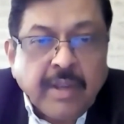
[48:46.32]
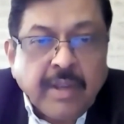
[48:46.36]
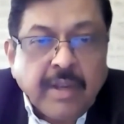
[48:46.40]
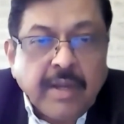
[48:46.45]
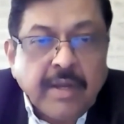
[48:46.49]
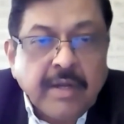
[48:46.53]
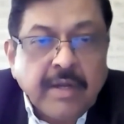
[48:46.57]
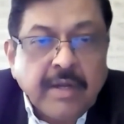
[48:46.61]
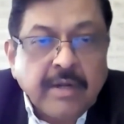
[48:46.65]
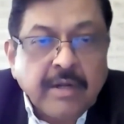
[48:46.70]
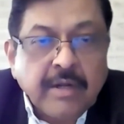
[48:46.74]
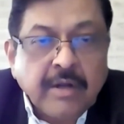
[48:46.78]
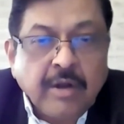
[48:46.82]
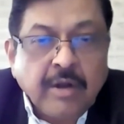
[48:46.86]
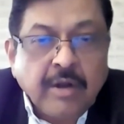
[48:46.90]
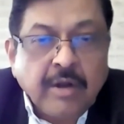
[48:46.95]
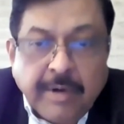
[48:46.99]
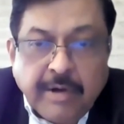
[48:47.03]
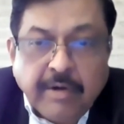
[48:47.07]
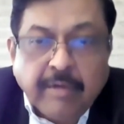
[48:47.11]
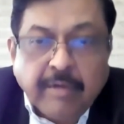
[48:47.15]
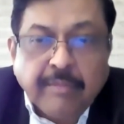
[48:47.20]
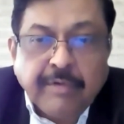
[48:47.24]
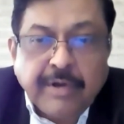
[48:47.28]
And
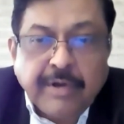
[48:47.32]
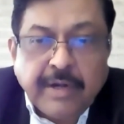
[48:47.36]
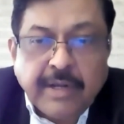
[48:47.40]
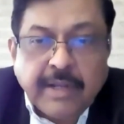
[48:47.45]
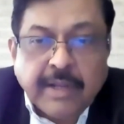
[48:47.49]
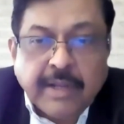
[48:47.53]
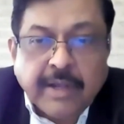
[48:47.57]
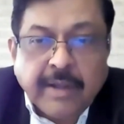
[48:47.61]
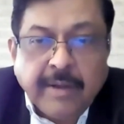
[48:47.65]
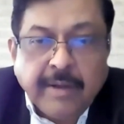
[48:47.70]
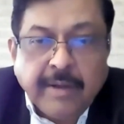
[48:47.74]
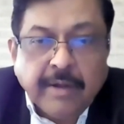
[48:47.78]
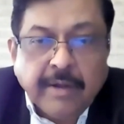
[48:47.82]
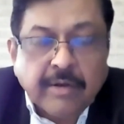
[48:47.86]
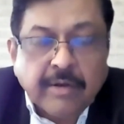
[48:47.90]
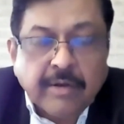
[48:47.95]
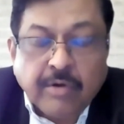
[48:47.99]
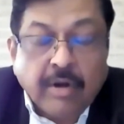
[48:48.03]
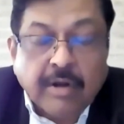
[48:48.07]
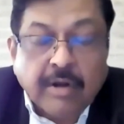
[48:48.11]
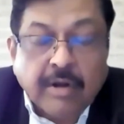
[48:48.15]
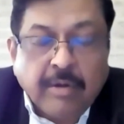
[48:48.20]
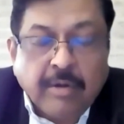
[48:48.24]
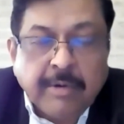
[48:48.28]
Government of India,
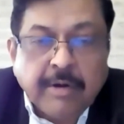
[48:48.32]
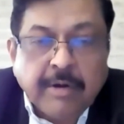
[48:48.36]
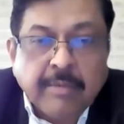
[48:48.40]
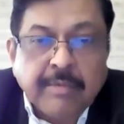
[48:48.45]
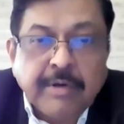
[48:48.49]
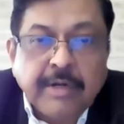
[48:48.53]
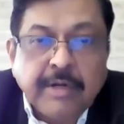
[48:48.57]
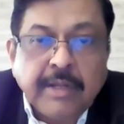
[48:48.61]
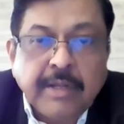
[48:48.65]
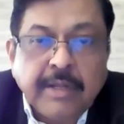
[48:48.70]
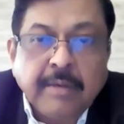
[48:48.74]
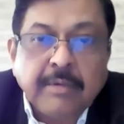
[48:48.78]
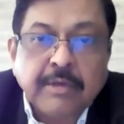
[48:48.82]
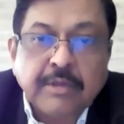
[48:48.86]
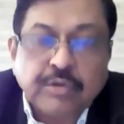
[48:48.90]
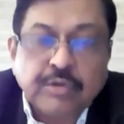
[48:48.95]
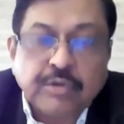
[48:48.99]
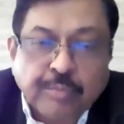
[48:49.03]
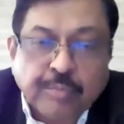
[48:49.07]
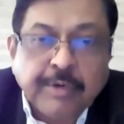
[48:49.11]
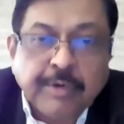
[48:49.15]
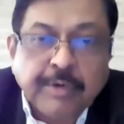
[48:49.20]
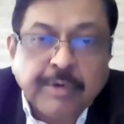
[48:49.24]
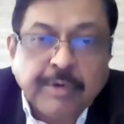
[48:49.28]
not Government of India, but the
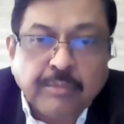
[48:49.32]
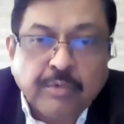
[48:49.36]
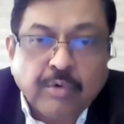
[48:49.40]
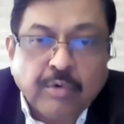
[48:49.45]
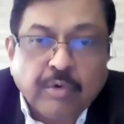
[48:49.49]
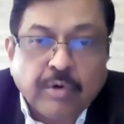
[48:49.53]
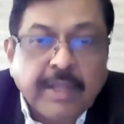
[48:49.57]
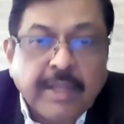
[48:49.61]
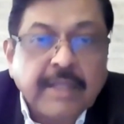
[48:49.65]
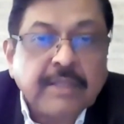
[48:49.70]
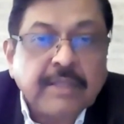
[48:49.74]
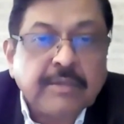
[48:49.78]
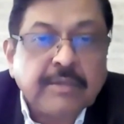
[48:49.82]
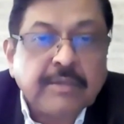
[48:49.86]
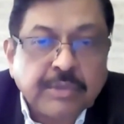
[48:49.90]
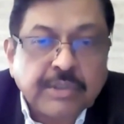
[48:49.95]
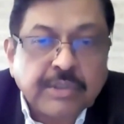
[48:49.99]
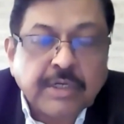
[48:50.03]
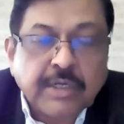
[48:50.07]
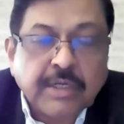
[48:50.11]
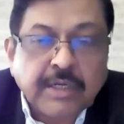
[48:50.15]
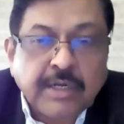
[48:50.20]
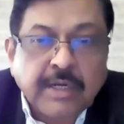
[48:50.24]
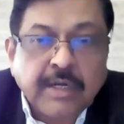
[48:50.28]
Supreme Court, as
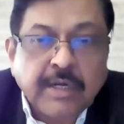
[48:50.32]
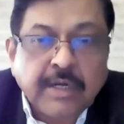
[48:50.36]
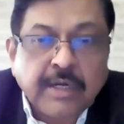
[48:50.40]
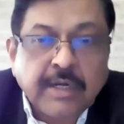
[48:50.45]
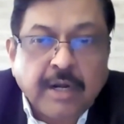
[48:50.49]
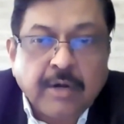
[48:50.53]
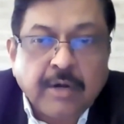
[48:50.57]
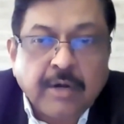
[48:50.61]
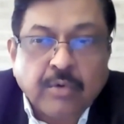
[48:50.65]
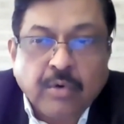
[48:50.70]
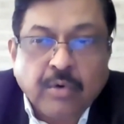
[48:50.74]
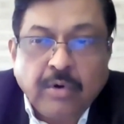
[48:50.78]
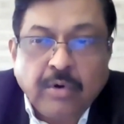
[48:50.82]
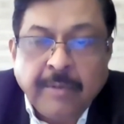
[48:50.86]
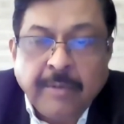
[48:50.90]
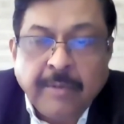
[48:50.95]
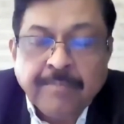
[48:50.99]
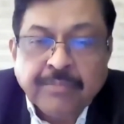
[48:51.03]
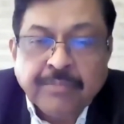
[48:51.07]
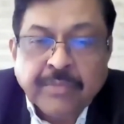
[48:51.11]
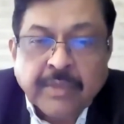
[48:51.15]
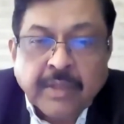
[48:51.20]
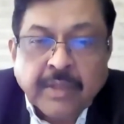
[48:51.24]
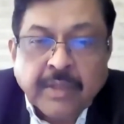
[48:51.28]
Mr. Kiran Atal told,
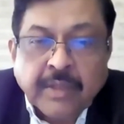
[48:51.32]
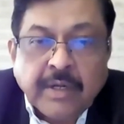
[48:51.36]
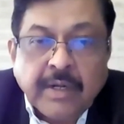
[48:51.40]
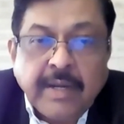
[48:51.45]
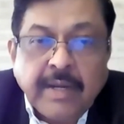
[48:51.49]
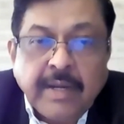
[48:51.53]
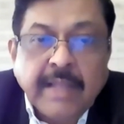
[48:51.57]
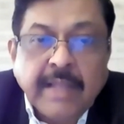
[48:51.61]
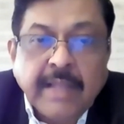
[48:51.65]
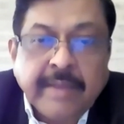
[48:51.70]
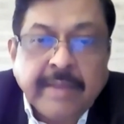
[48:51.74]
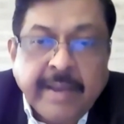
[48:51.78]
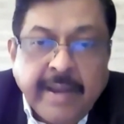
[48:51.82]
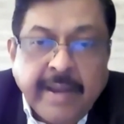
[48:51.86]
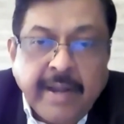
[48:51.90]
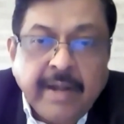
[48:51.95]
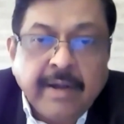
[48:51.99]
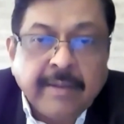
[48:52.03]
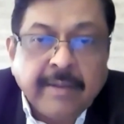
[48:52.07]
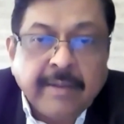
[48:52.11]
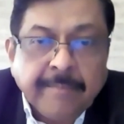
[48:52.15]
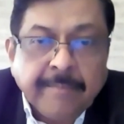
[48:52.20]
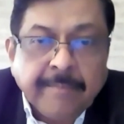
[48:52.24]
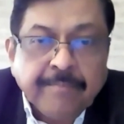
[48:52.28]
it has
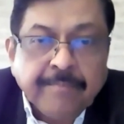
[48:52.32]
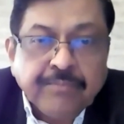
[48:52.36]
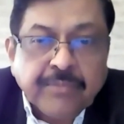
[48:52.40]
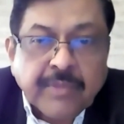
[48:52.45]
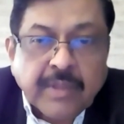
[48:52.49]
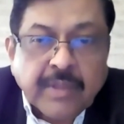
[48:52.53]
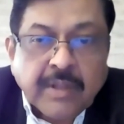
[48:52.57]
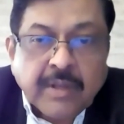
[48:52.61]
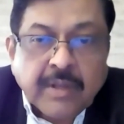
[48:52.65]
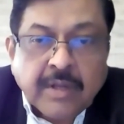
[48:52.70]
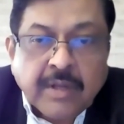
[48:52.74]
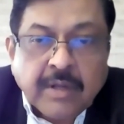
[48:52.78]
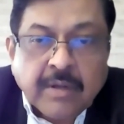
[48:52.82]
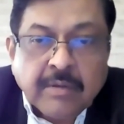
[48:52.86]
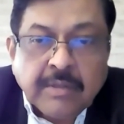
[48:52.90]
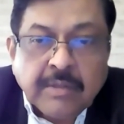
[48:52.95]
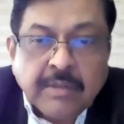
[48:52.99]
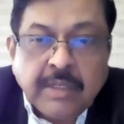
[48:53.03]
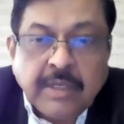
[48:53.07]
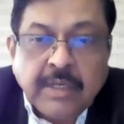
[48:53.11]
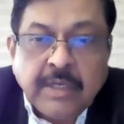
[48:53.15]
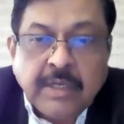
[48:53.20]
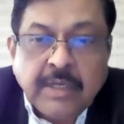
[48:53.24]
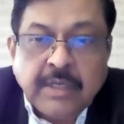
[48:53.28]
held
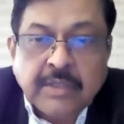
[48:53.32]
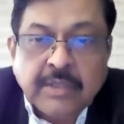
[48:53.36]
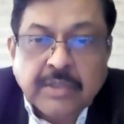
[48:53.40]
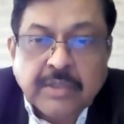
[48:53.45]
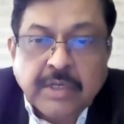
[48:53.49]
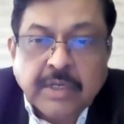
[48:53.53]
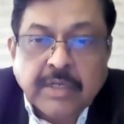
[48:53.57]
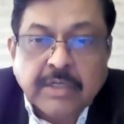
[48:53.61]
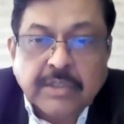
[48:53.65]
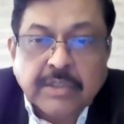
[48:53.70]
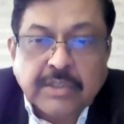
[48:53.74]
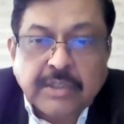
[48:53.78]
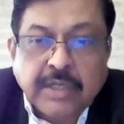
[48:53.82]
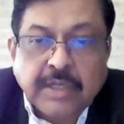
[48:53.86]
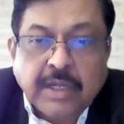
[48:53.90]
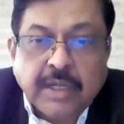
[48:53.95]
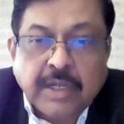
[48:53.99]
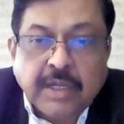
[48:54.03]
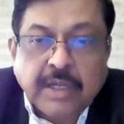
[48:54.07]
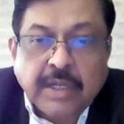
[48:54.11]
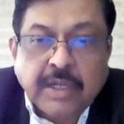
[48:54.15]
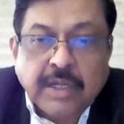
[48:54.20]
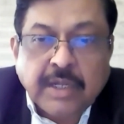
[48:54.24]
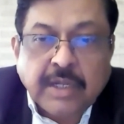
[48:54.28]
the Sri
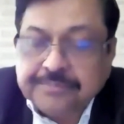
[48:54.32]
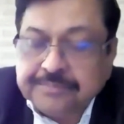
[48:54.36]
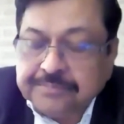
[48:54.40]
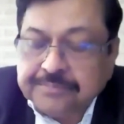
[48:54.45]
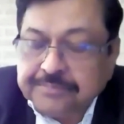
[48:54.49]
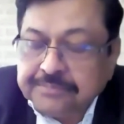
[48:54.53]
Krishna